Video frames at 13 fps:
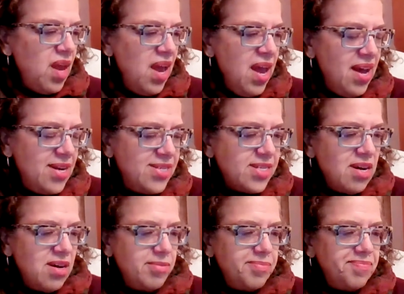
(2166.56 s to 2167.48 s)

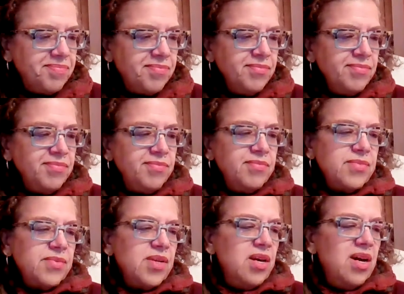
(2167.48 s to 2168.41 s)
and
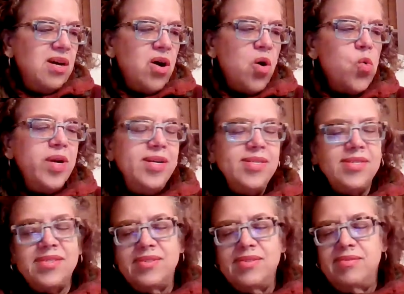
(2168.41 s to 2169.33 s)

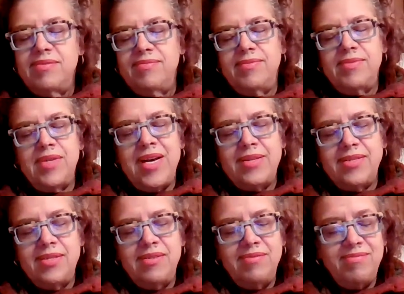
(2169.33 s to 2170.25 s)
always, as
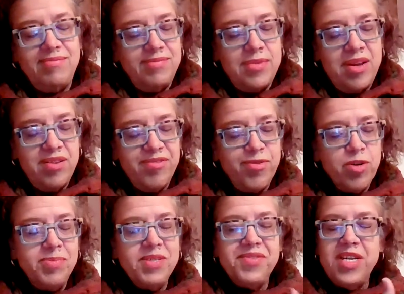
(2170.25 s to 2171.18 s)
in other
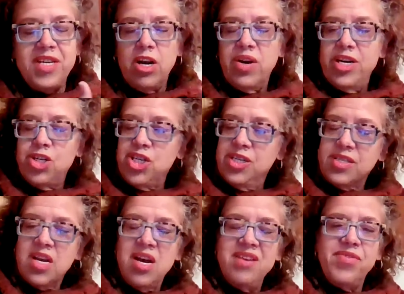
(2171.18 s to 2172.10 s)
forms of segregation,
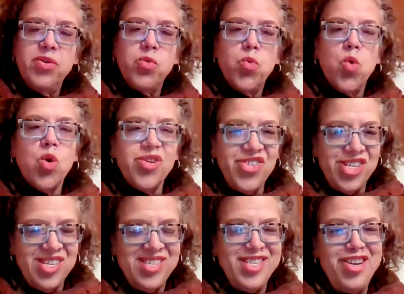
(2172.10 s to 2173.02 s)
it's kind of the
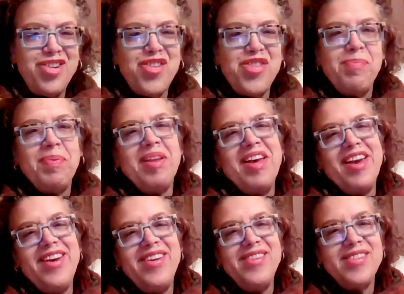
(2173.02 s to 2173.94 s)
worst seat on the
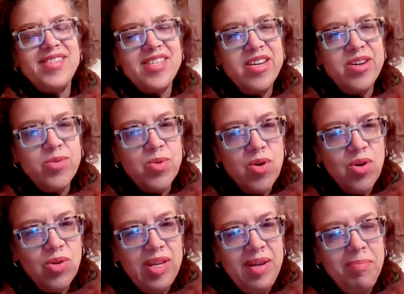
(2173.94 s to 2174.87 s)
plane. So
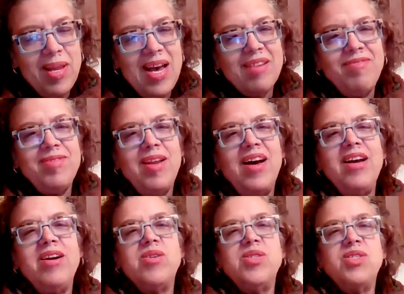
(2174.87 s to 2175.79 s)
early Black
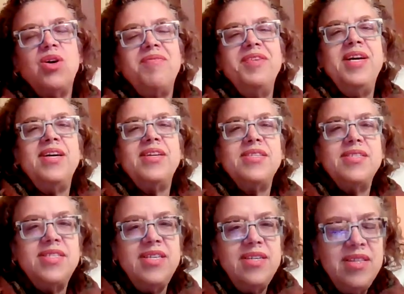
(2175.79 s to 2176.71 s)
flyers often had to
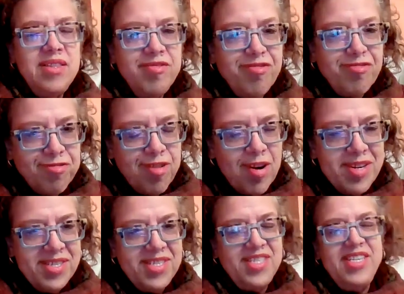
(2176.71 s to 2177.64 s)
sit in the
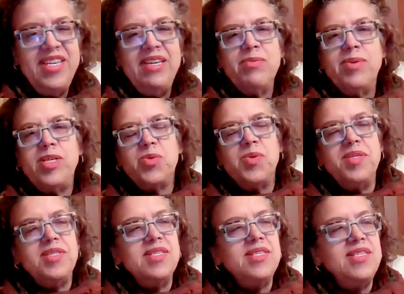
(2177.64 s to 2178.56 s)
front seat, which
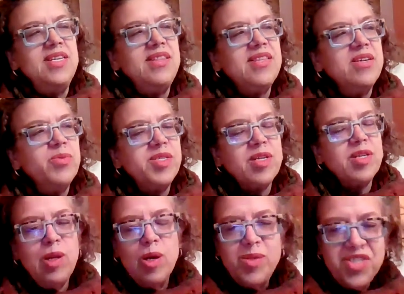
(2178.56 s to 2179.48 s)
was the seat that was
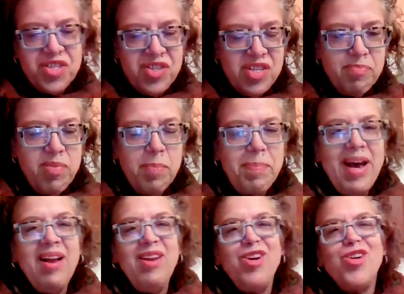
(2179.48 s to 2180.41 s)
close to the
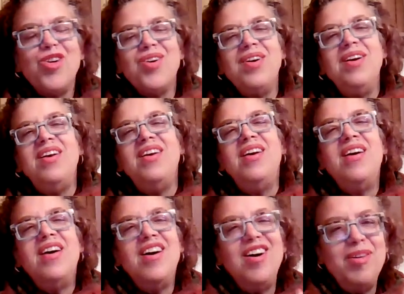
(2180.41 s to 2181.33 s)
propeller,
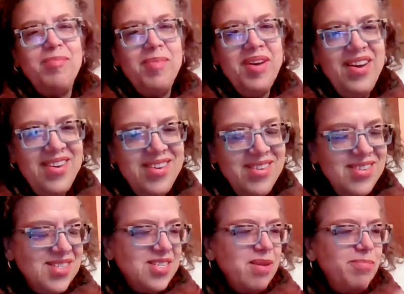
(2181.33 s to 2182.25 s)
and
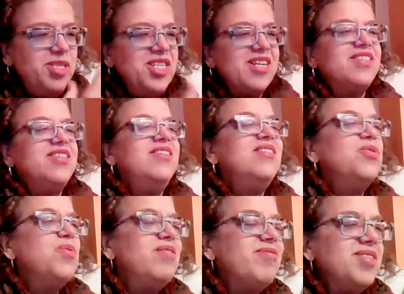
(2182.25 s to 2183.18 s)
subjected
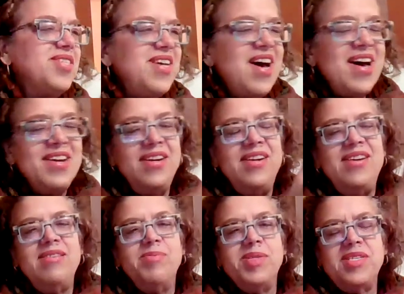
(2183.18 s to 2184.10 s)
whoever sat in it.
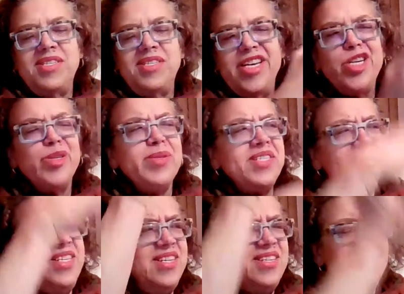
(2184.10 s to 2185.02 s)
It was a single
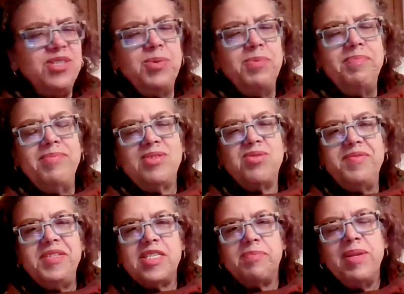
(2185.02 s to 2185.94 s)
seat into a sort
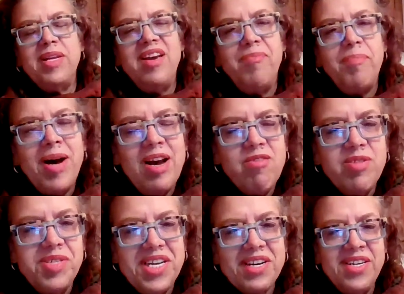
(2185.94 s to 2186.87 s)
of display of
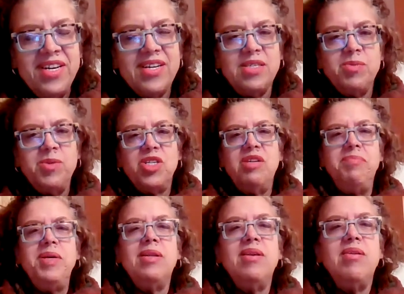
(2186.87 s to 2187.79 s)
pyrotechnics, which could
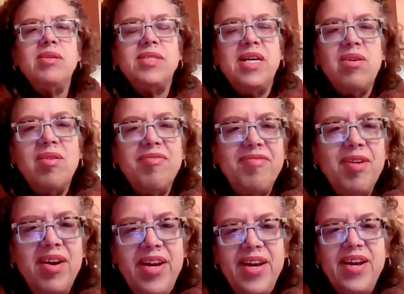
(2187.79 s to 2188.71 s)
be a little
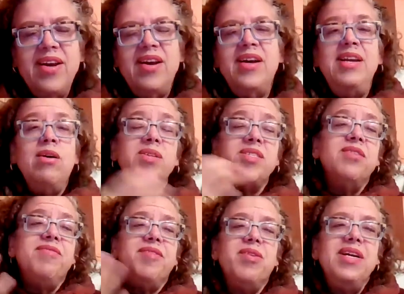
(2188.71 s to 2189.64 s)
terrifying and
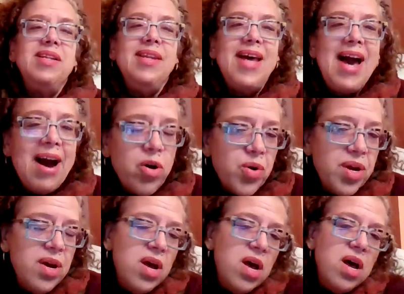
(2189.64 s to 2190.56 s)
also very loud.
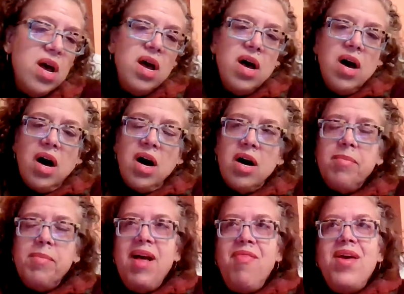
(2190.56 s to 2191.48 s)

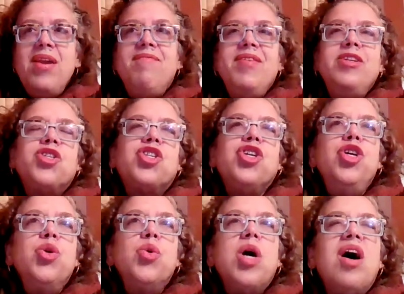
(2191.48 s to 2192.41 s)
Eventually
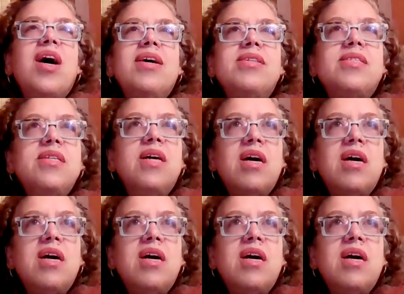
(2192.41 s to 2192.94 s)
you got